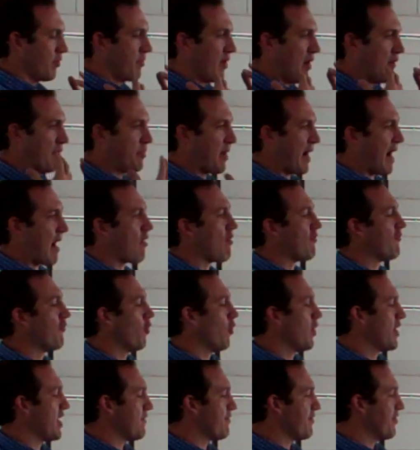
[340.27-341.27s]
A powerful
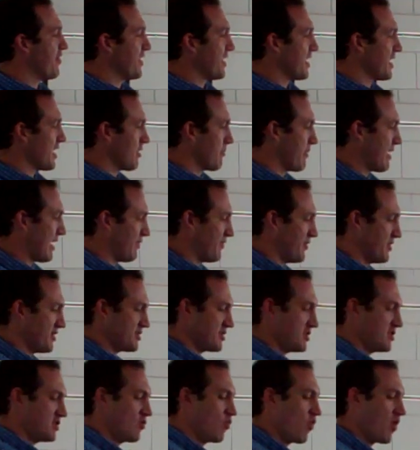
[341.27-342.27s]
way of thinking about
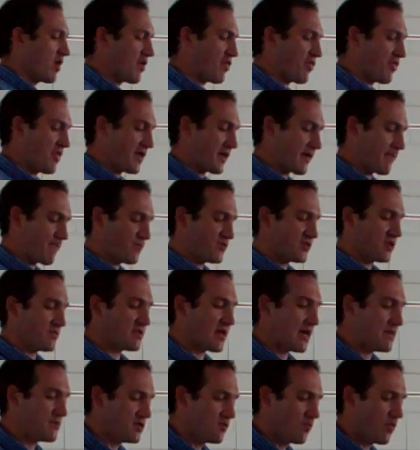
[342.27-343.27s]
this is
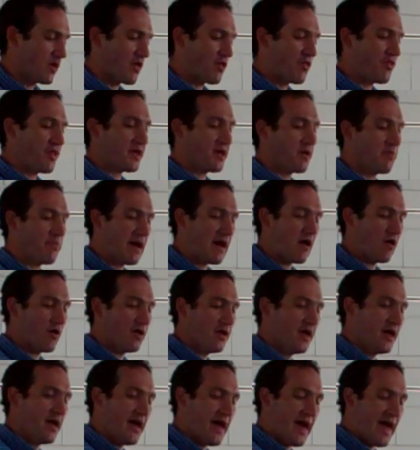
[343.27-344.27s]
sometimes you want to think
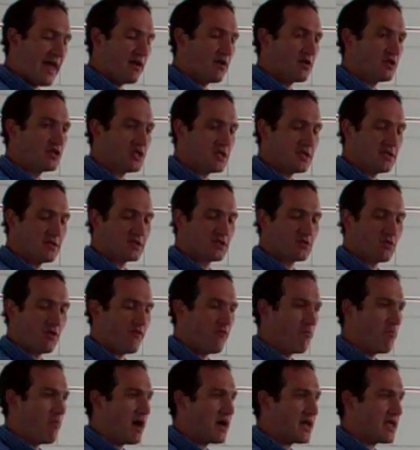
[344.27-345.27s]
about energy as sort
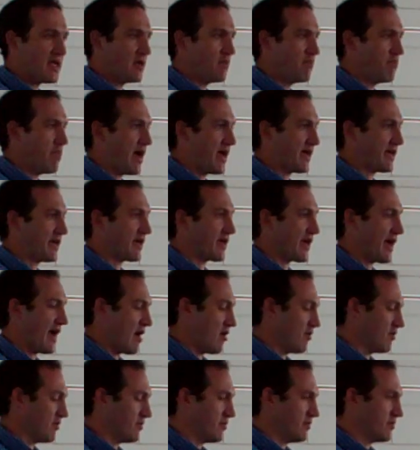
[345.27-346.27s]
of money in a bank
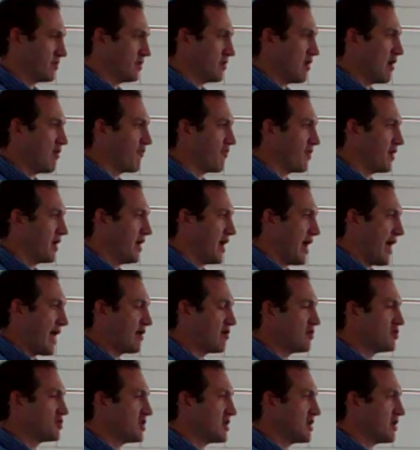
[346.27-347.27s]
account. You have
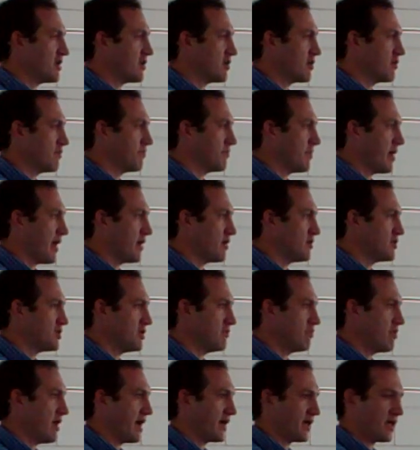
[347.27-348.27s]
energy in your energy
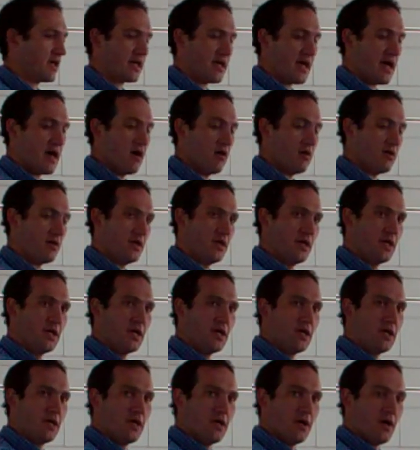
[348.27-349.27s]
bank account,
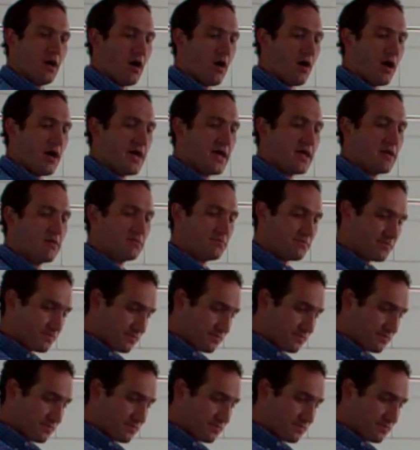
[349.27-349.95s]
all right?